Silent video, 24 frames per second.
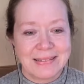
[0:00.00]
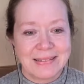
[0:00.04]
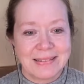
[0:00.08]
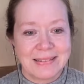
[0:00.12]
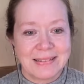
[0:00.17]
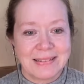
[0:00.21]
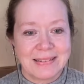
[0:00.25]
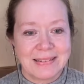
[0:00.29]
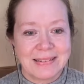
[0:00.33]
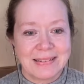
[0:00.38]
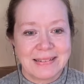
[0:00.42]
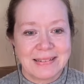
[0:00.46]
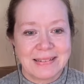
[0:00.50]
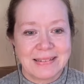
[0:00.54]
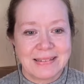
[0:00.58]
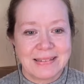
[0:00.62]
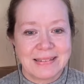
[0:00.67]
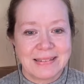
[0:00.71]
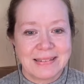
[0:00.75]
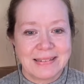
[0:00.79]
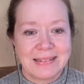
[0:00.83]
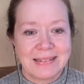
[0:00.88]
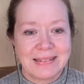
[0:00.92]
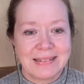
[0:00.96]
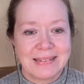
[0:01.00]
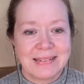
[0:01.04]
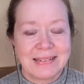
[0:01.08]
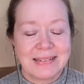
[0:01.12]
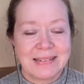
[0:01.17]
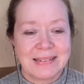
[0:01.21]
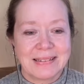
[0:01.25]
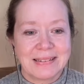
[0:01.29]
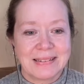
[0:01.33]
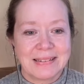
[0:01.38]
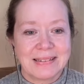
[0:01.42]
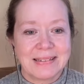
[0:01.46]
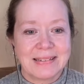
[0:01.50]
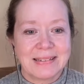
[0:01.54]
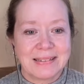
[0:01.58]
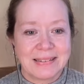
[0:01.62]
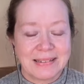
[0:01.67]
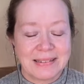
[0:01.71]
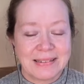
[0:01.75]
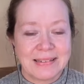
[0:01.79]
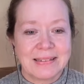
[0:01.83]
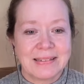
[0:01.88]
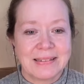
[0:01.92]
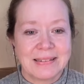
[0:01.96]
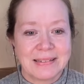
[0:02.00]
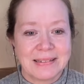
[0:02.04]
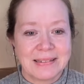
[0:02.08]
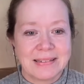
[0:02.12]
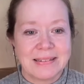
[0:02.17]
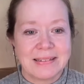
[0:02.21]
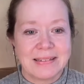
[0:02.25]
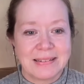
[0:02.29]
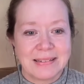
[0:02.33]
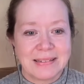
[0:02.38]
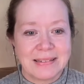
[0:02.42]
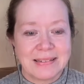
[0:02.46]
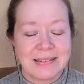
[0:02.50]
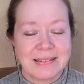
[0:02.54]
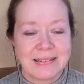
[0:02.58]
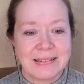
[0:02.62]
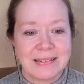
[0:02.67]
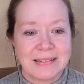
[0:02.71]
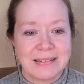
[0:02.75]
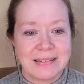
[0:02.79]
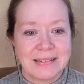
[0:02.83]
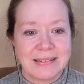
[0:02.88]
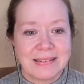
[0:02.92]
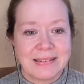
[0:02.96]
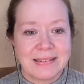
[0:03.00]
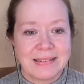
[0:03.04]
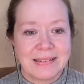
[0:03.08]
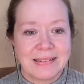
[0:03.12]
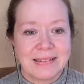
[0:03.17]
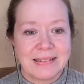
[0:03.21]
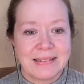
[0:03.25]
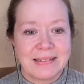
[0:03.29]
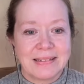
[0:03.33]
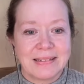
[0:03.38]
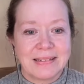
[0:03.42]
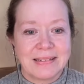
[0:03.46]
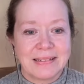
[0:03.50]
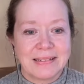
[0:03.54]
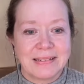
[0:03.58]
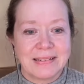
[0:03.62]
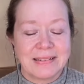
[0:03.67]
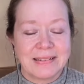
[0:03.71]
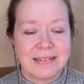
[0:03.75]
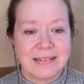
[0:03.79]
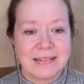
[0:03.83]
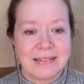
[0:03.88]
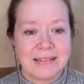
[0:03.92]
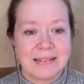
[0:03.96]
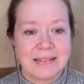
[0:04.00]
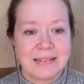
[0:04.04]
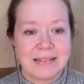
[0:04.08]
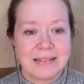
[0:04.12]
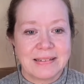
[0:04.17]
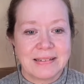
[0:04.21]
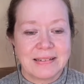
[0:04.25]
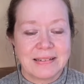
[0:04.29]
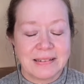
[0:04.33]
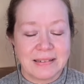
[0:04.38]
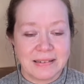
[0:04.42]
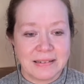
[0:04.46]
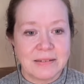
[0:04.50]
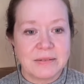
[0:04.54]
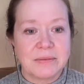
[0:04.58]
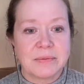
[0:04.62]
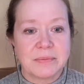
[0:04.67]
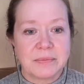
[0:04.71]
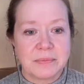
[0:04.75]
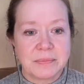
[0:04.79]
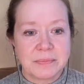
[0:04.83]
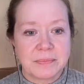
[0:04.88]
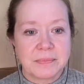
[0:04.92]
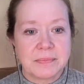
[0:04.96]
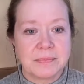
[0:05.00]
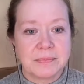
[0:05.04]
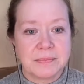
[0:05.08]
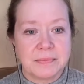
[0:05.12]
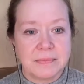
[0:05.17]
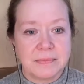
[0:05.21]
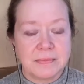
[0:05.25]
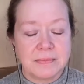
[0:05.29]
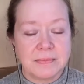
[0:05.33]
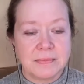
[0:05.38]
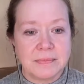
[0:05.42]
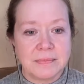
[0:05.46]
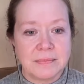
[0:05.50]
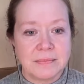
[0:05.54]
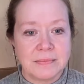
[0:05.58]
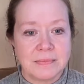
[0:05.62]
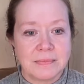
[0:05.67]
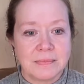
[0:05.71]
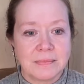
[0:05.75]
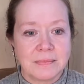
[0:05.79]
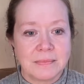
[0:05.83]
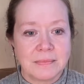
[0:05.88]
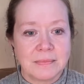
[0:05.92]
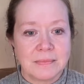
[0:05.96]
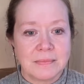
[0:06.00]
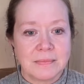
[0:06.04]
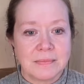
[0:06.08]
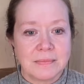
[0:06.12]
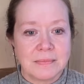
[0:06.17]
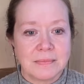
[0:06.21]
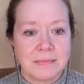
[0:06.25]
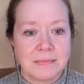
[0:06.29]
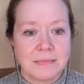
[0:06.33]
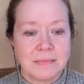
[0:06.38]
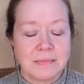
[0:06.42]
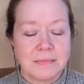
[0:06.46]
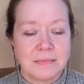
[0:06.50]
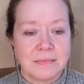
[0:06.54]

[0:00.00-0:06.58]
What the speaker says: (silent)